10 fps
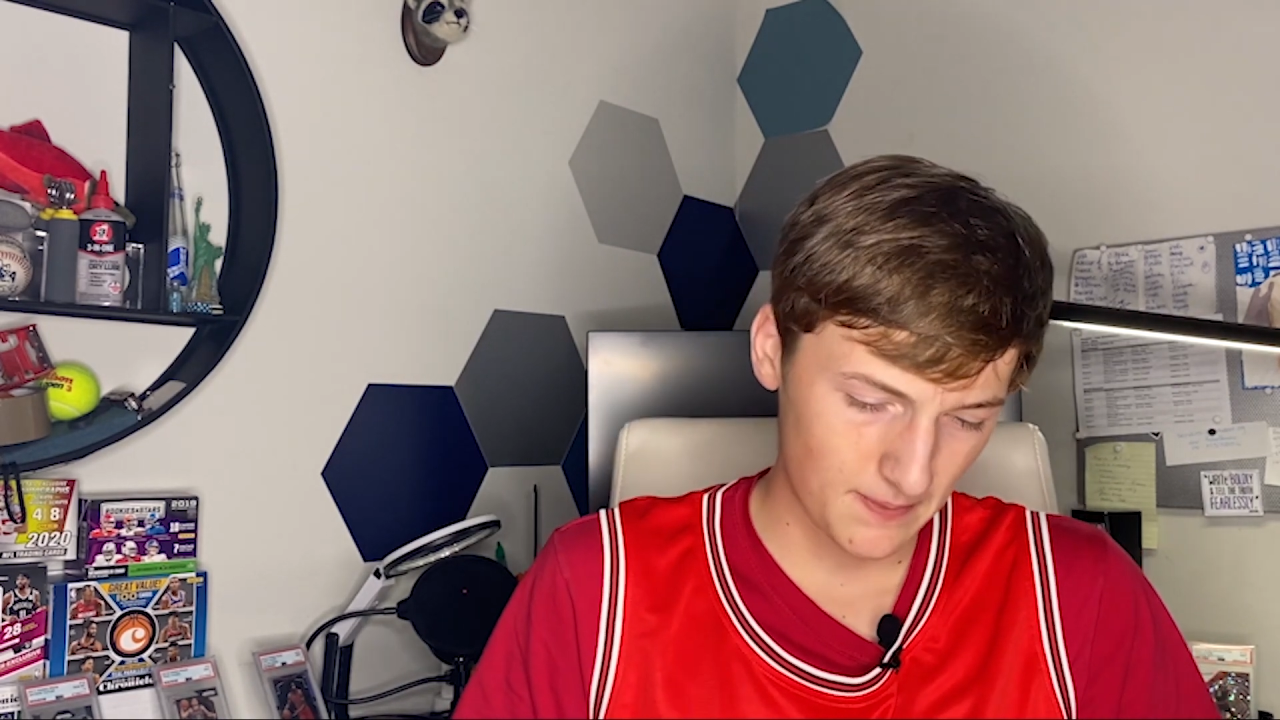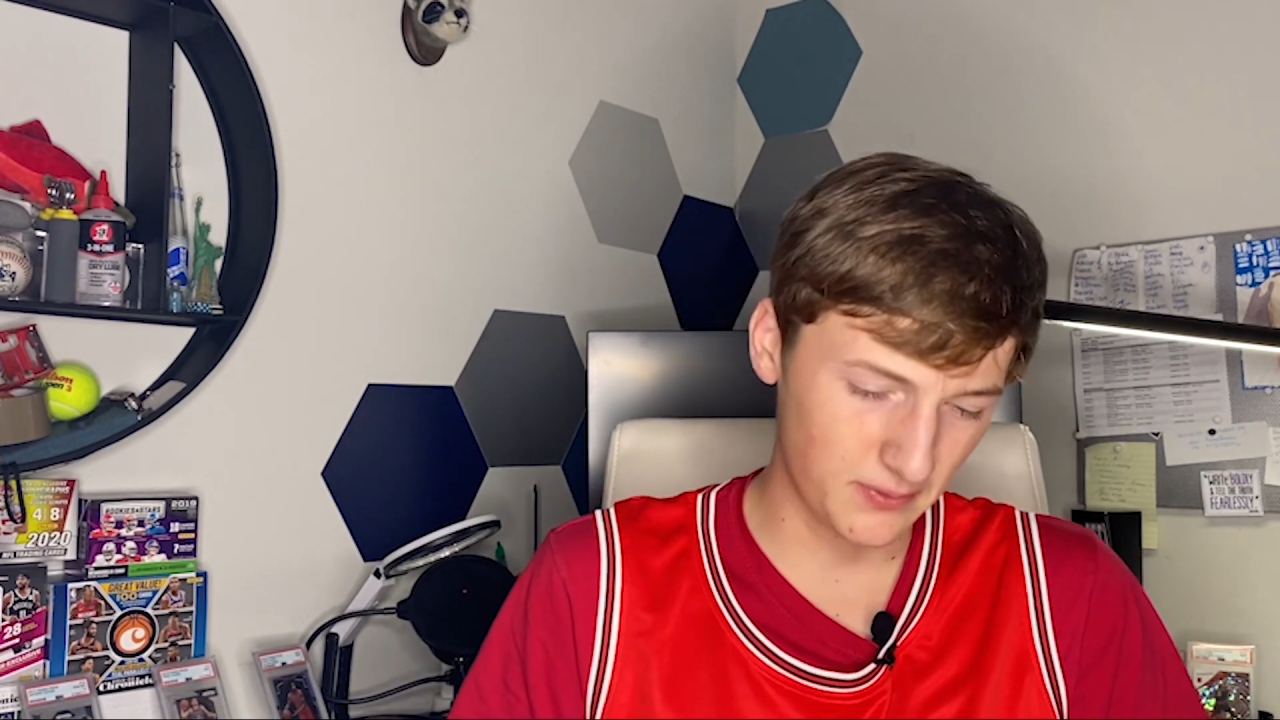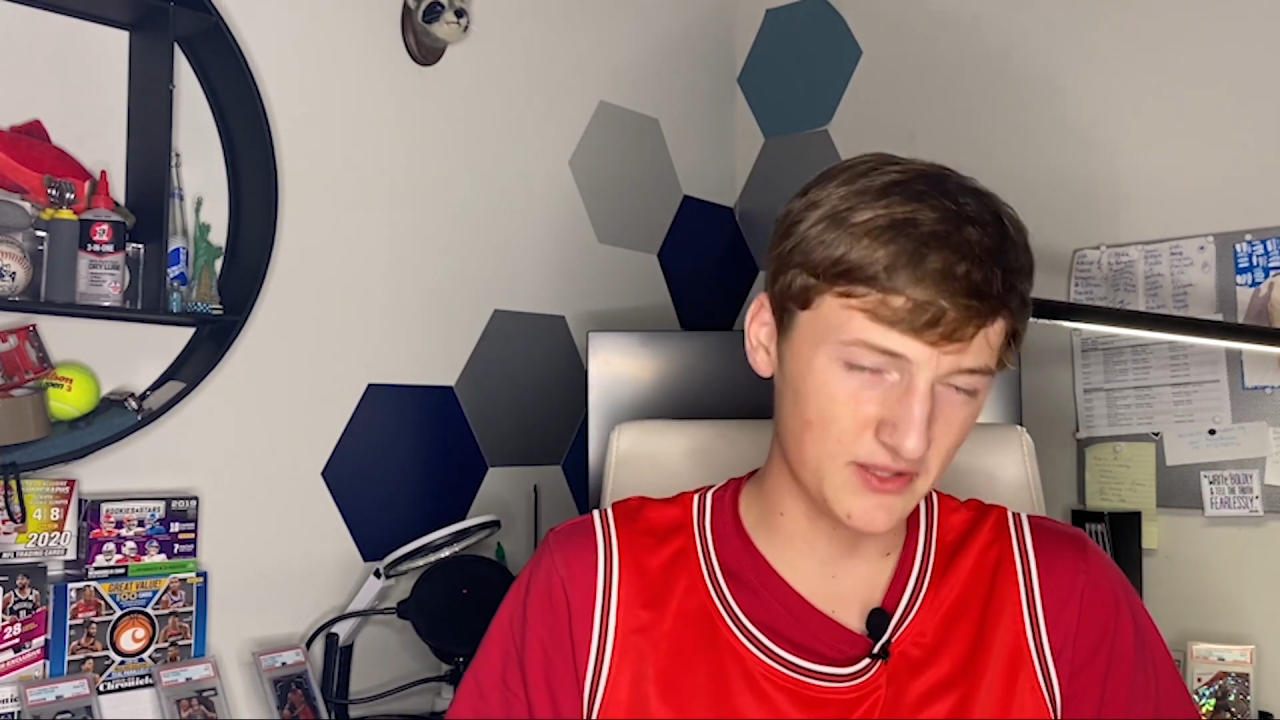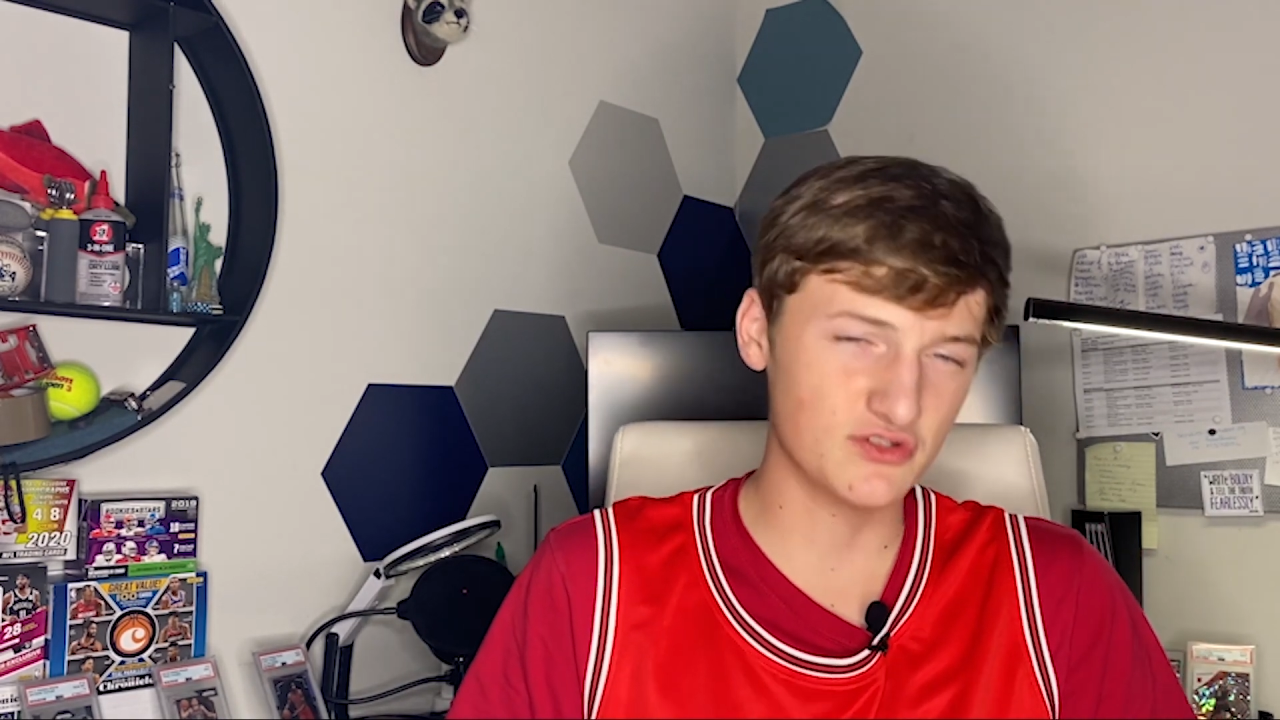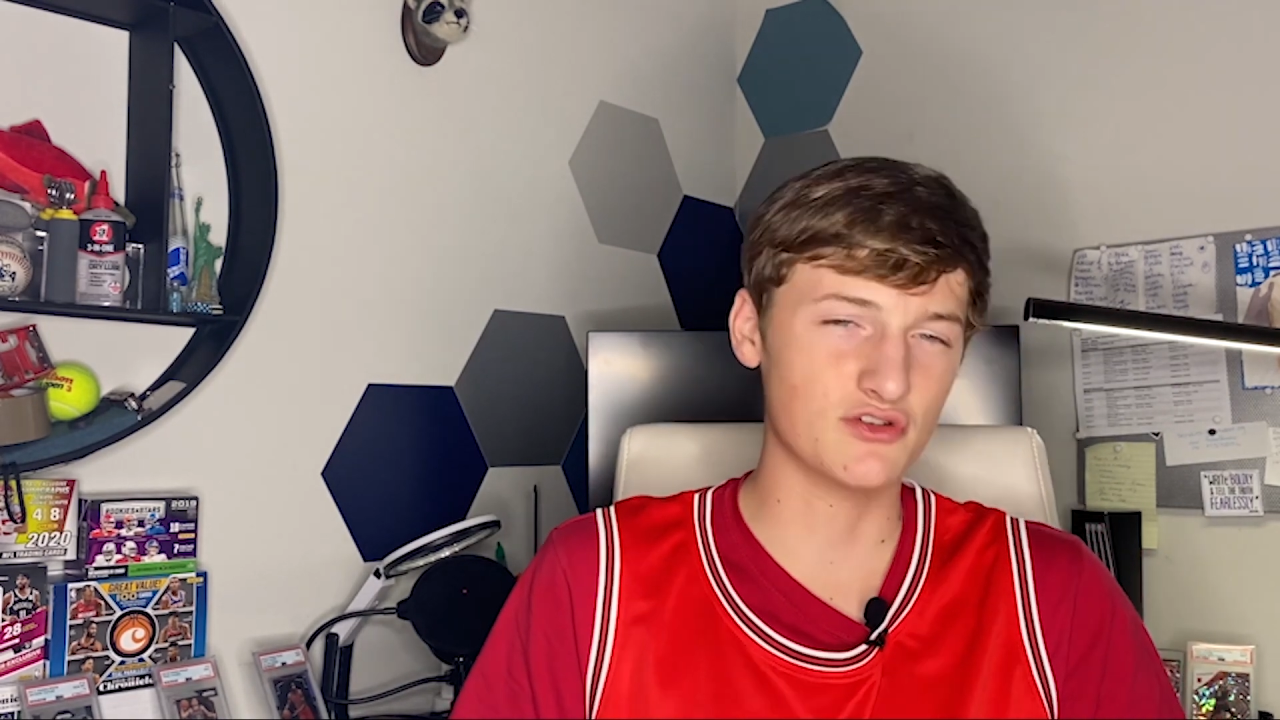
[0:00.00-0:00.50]

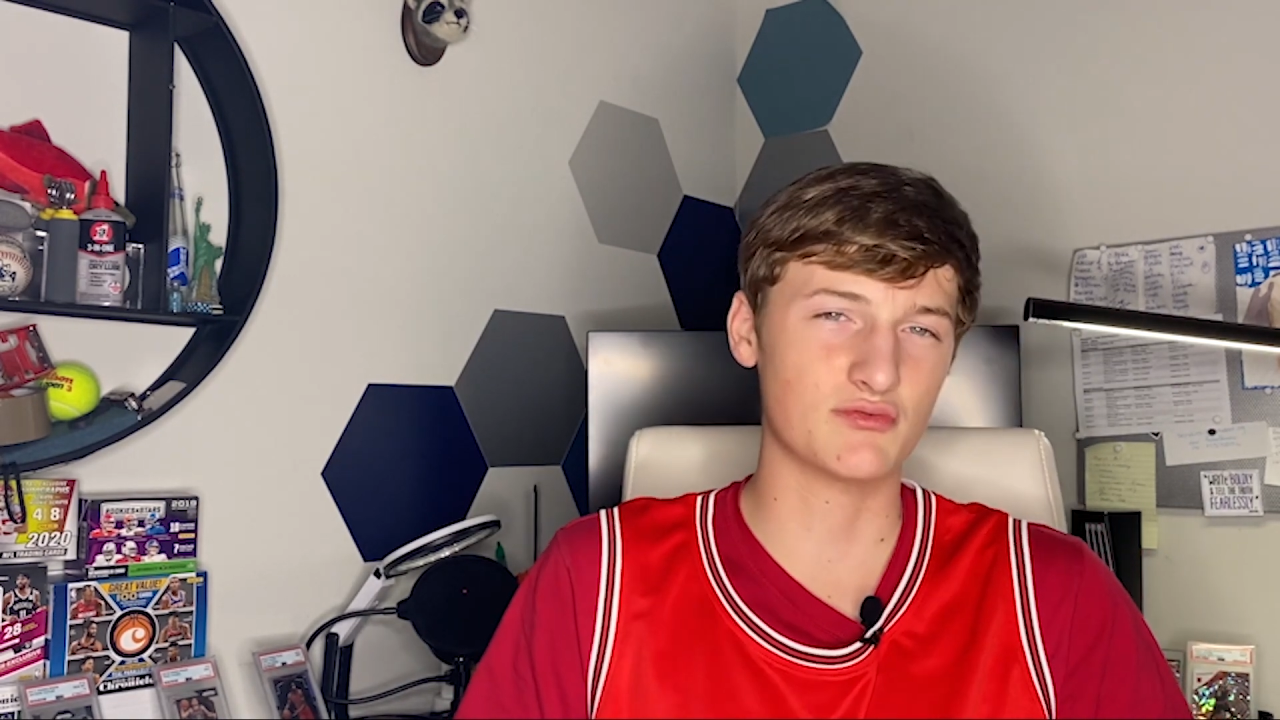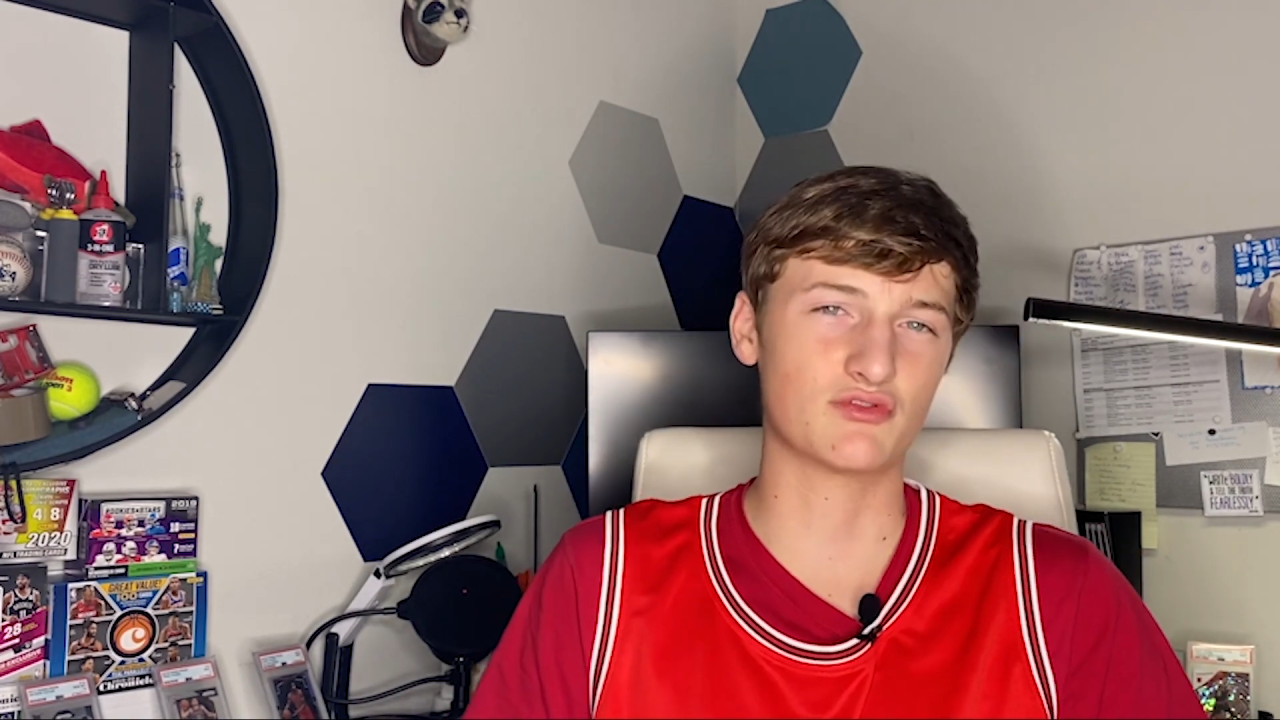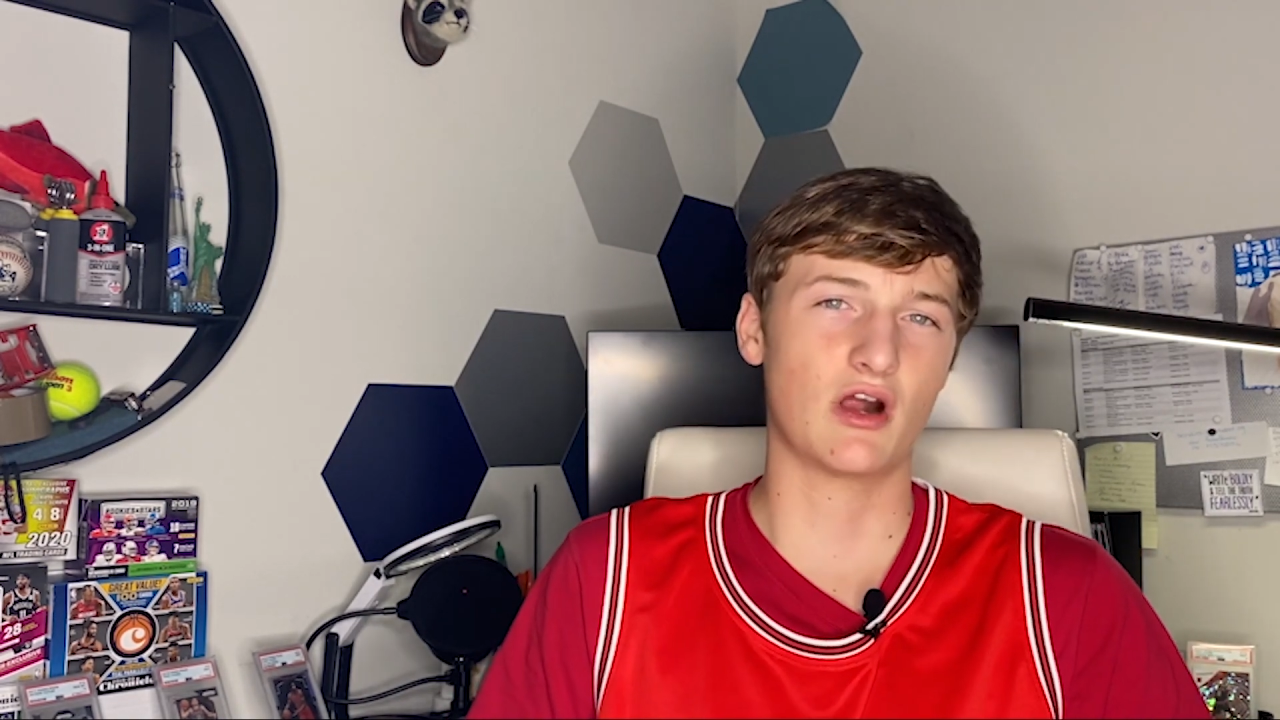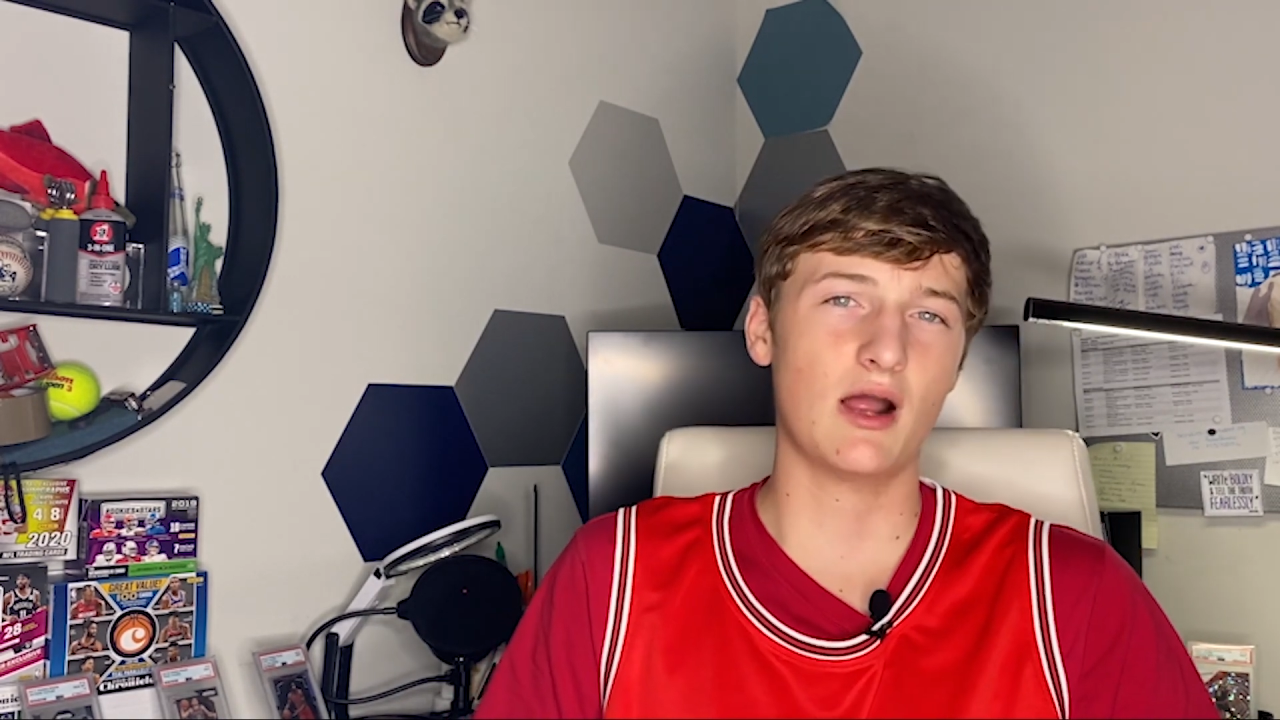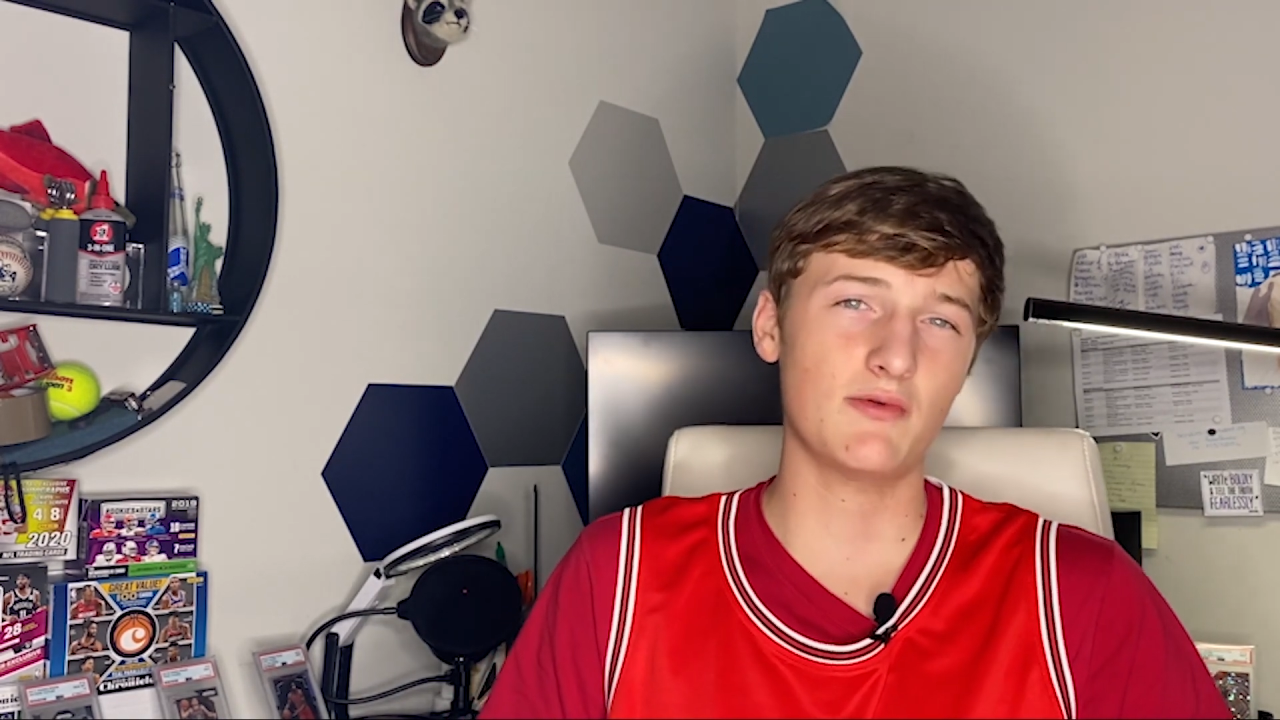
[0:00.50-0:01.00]
Please do subscribe